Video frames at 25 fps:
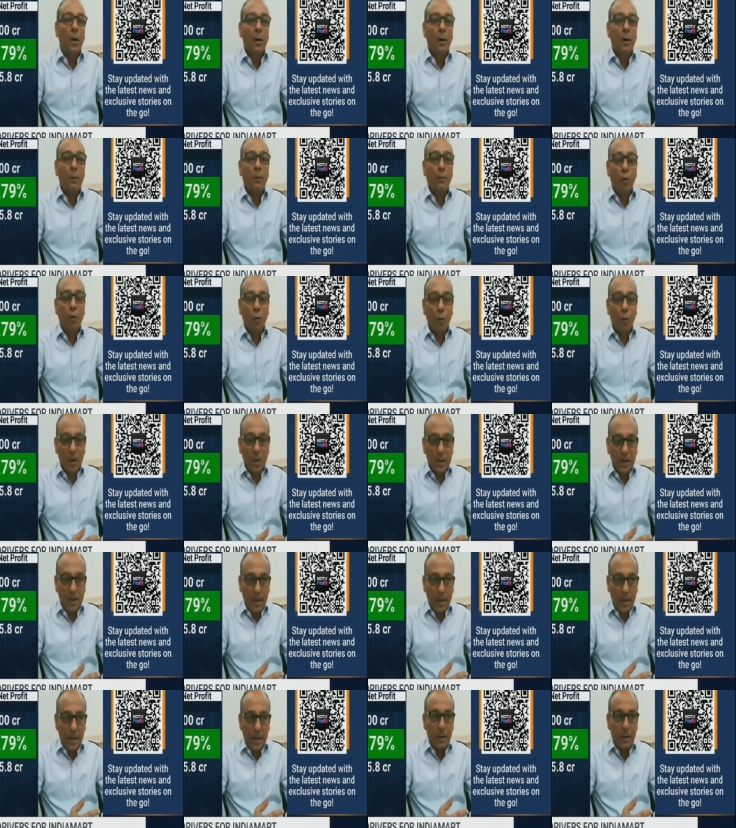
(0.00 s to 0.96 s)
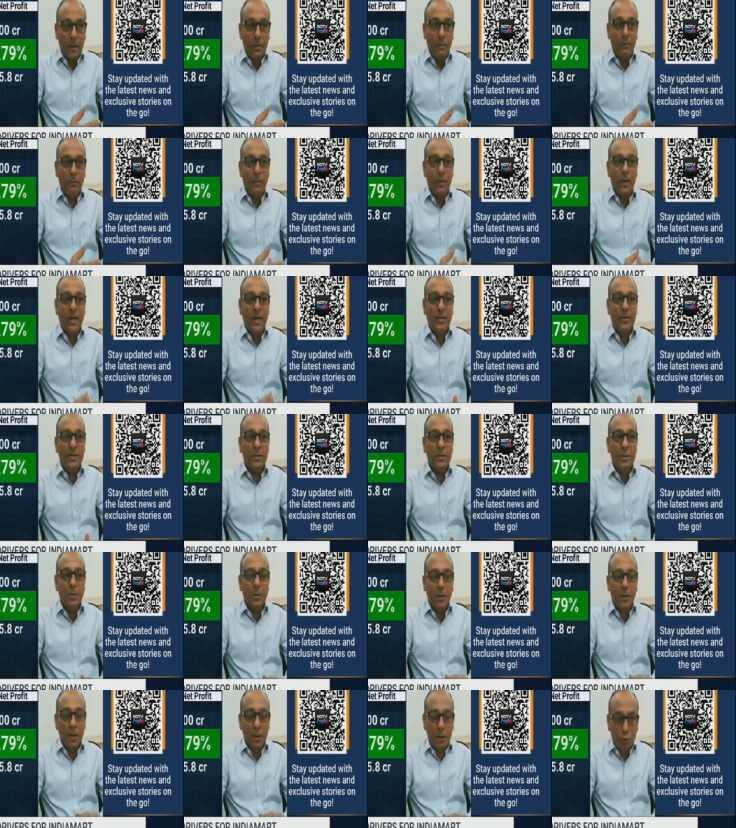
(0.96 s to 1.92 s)
Uh, over the
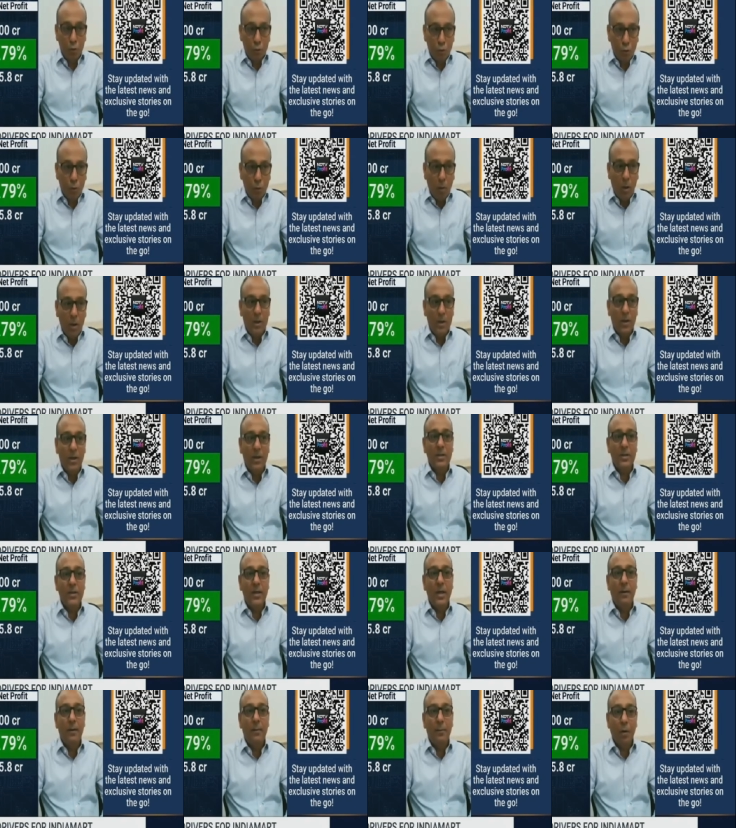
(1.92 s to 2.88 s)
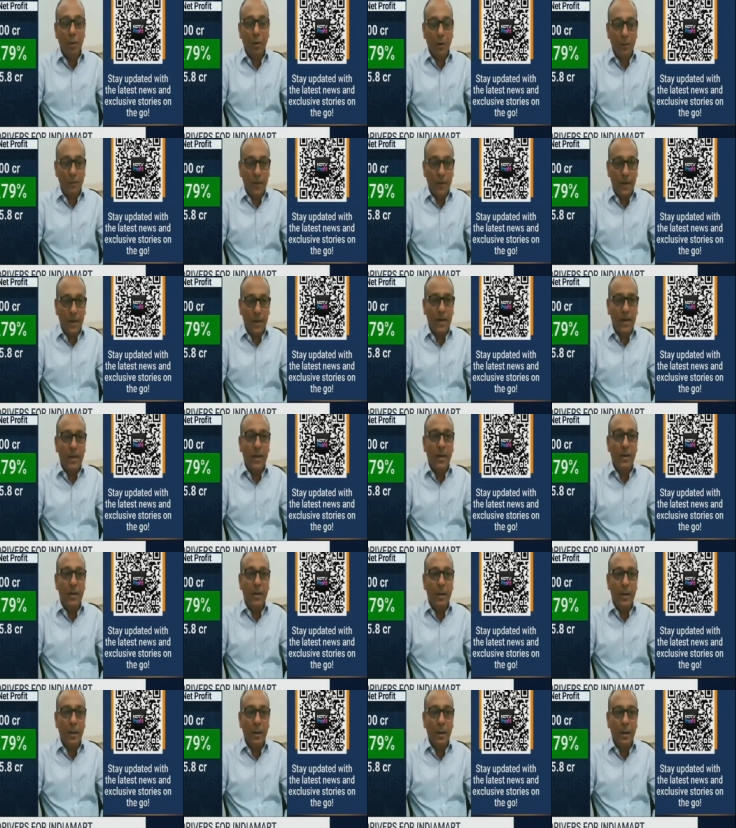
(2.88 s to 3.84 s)
next uh, two quarters, I am
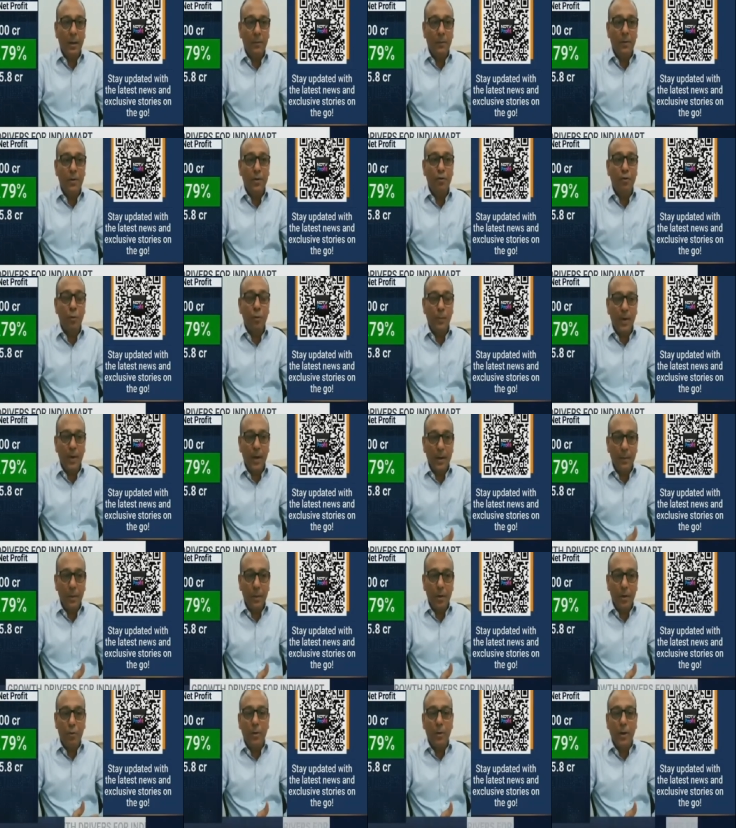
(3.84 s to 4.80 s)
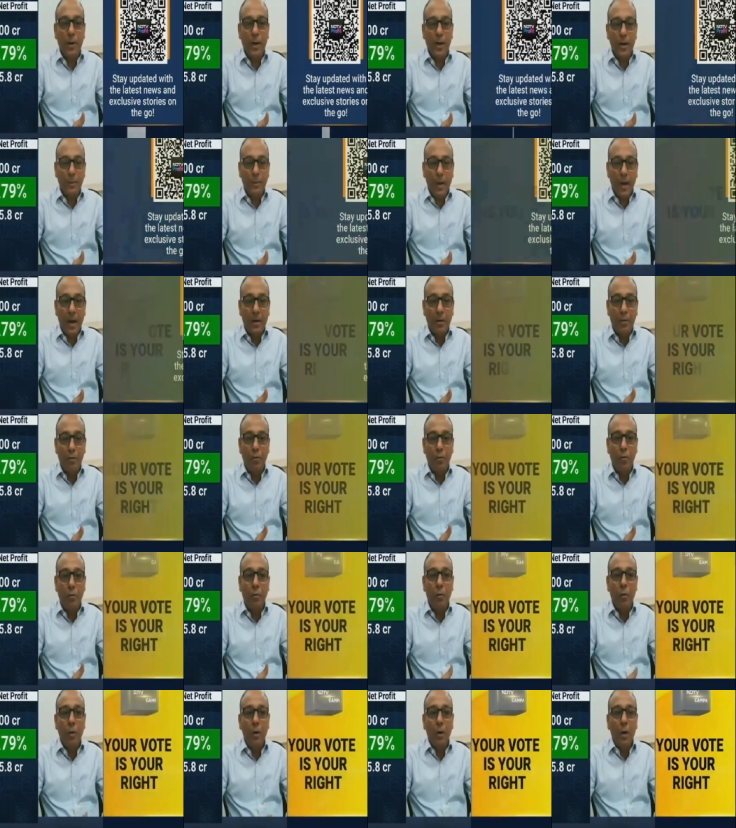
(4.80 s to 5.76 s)
confident that uh, we should be able to get
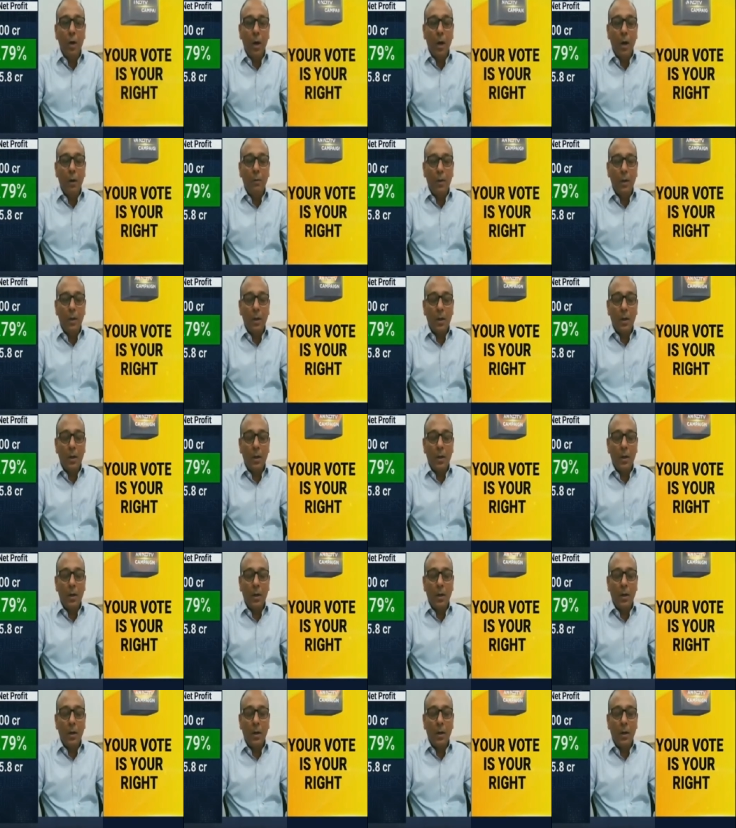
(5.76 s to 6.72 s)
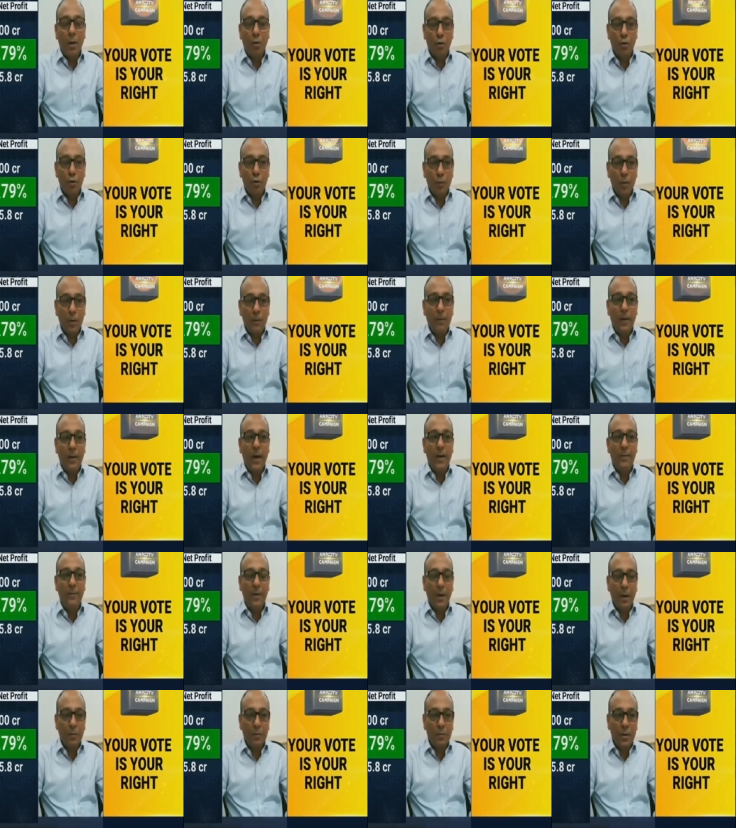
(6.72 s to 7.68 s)
back to our usual
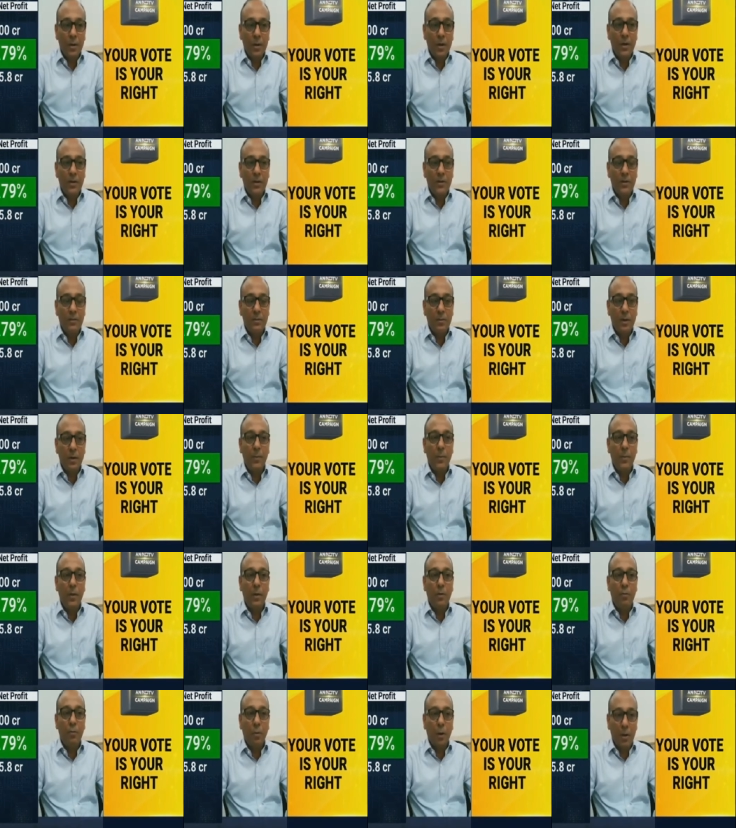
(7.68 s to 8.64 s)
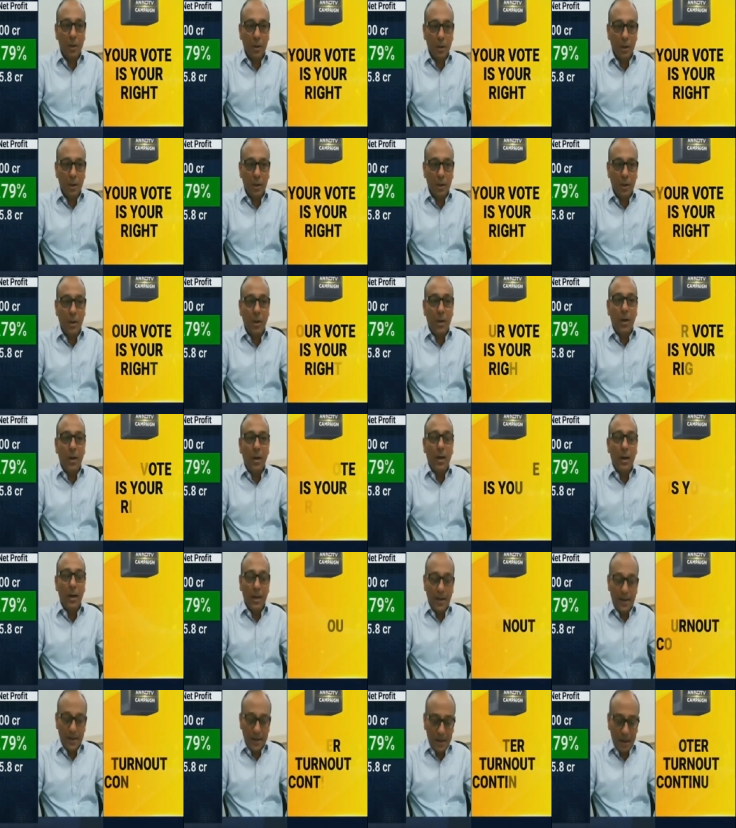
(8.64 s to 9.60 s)
5,000 customer per quarter
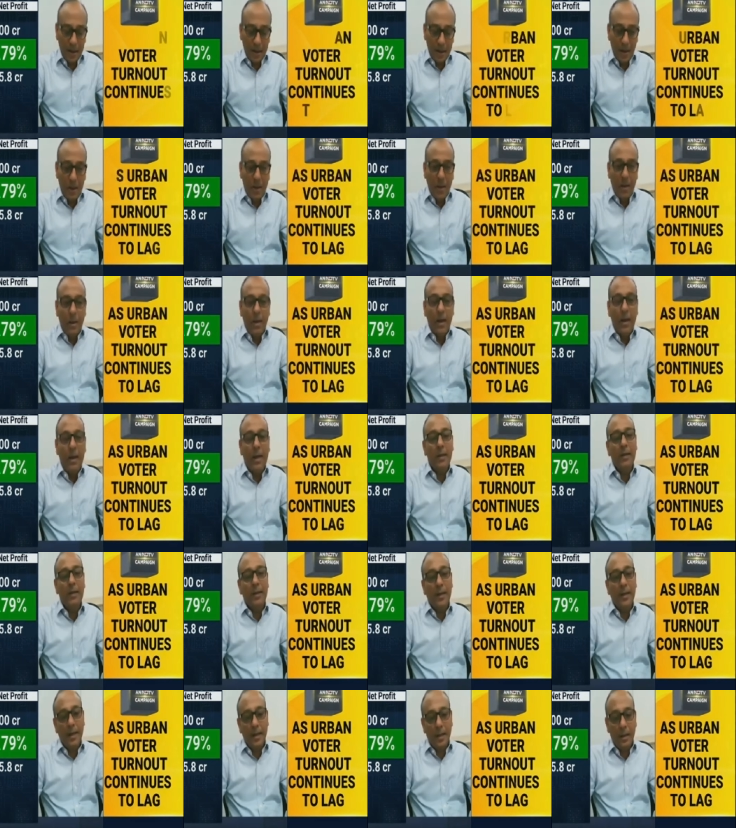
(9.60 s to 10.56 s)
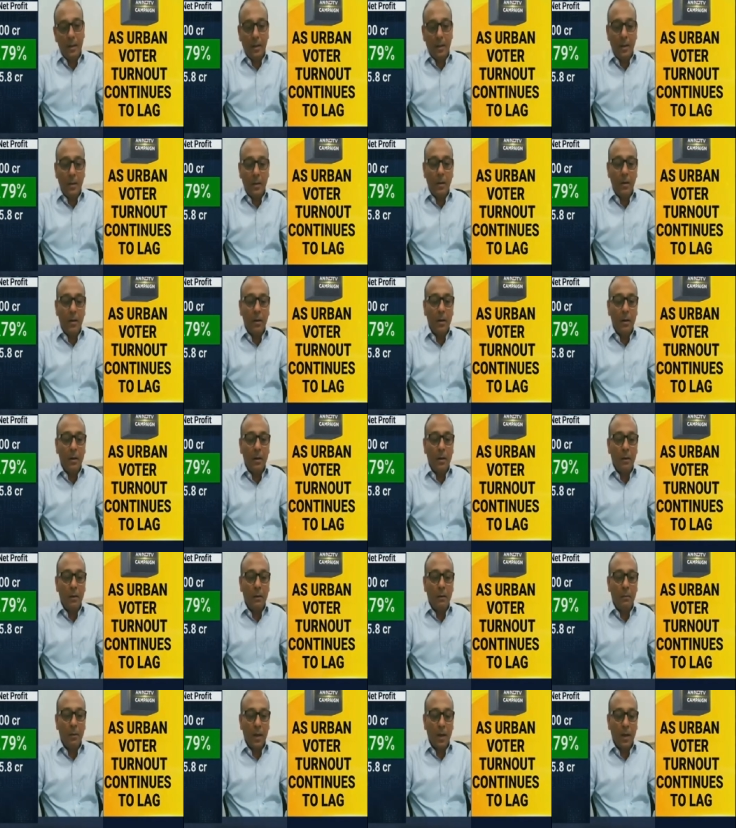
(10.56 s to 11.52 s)
addition, and then
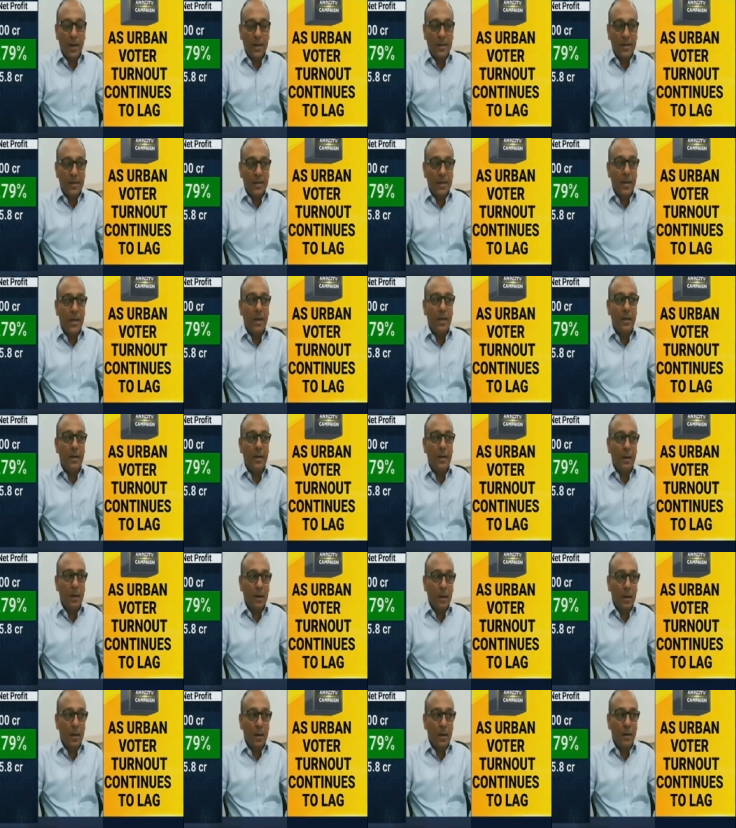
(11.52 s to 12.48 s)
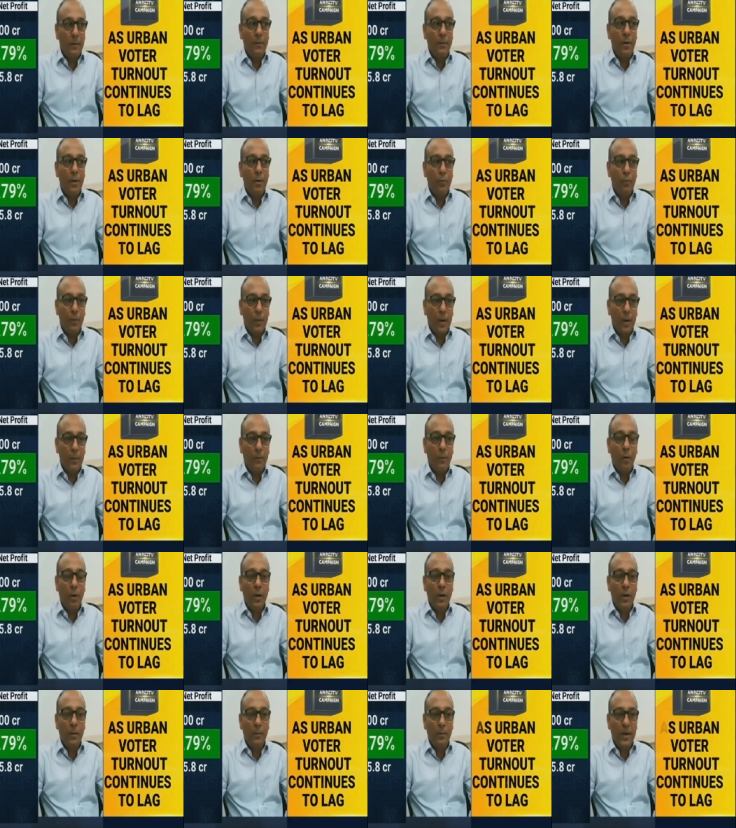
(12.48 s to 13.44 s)
collection and revenue
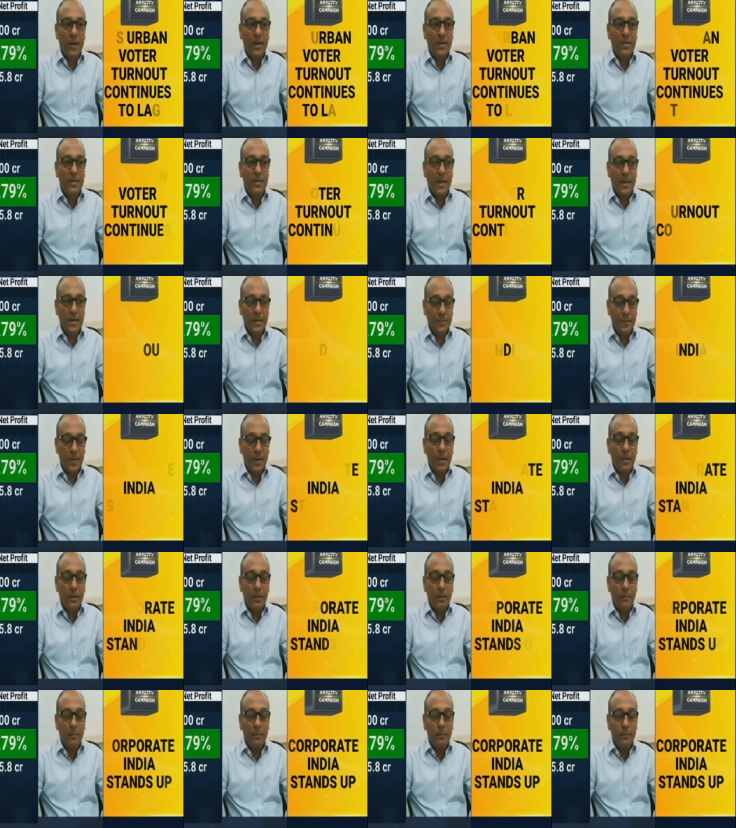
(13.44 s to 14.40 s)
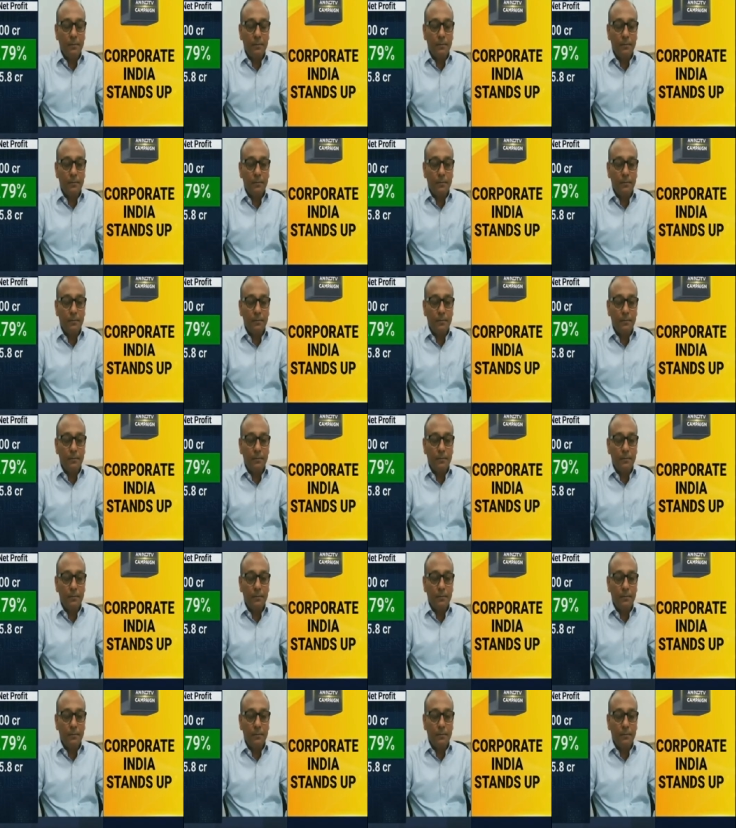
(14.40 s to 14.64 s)
will fall in place as well.